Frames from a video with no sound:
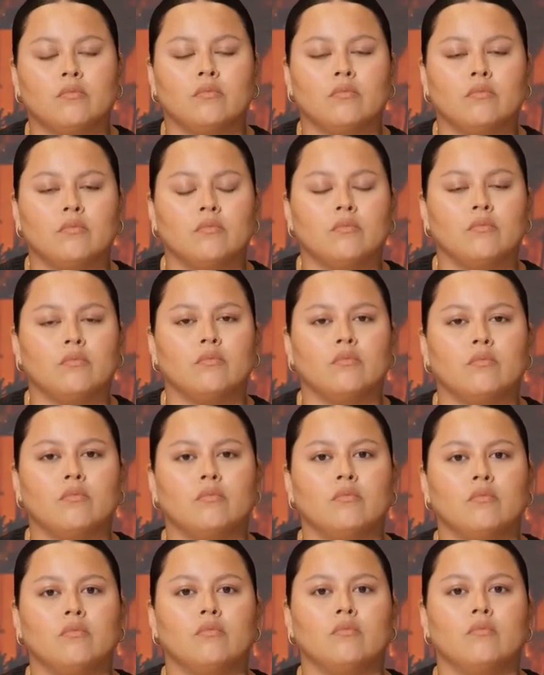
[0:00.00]

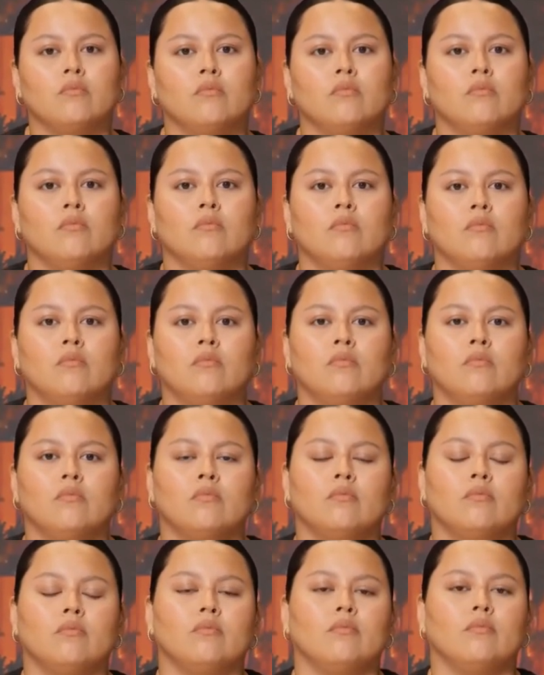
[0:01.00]

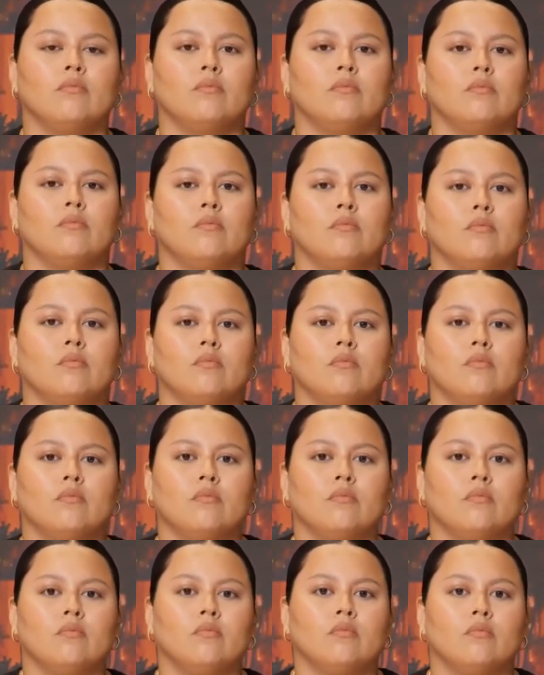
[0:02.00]

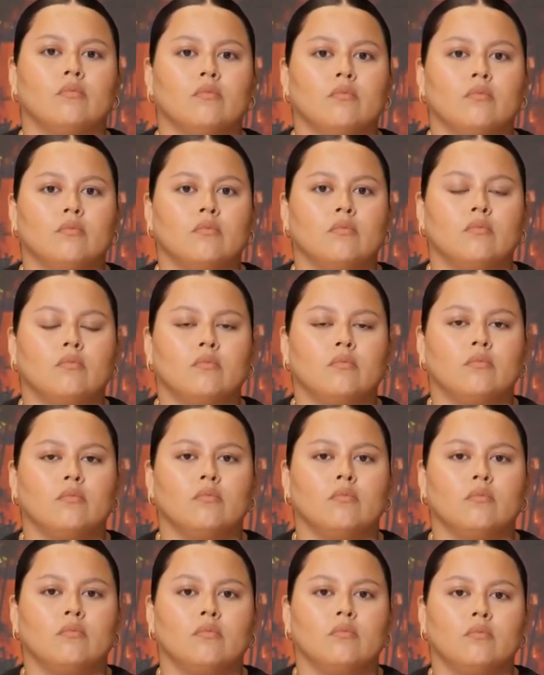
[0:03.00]

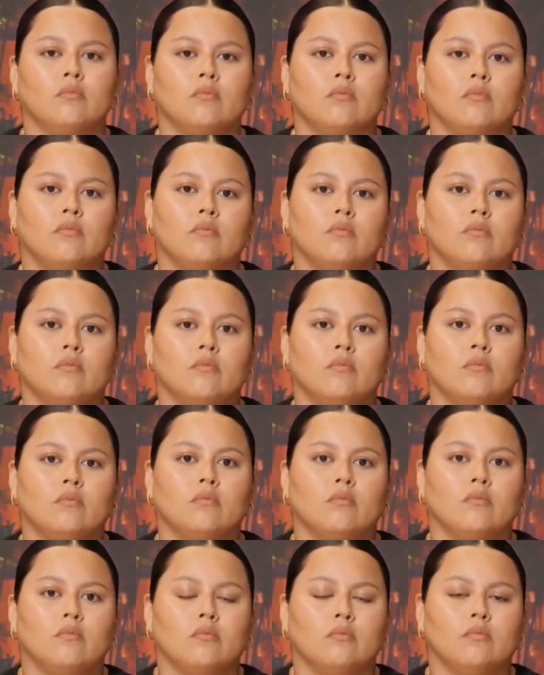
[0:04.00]

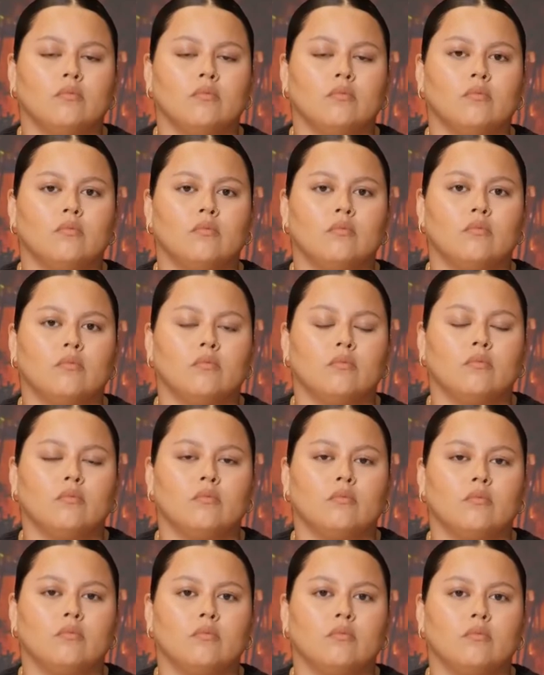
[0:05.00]

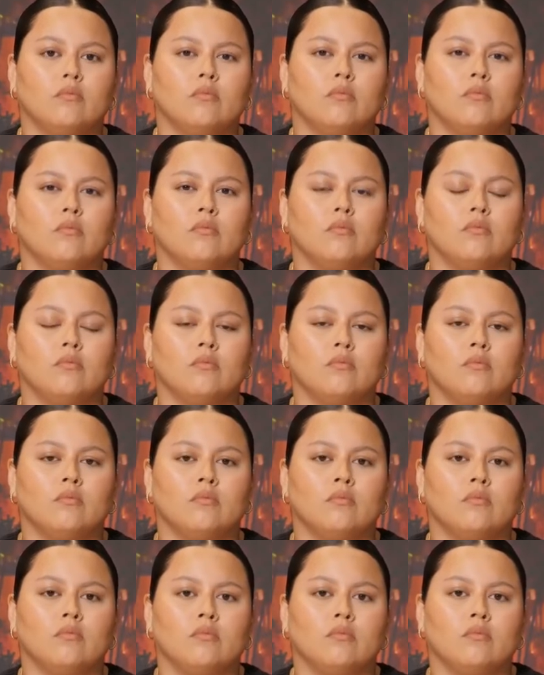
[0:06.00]

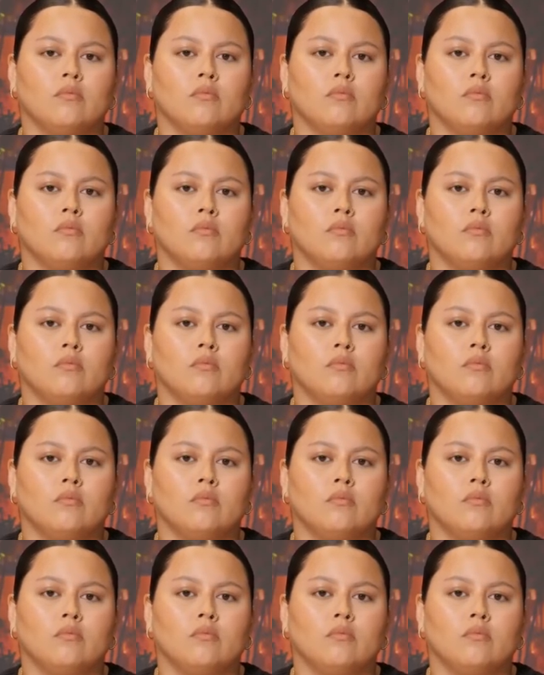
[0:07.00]
[no speech]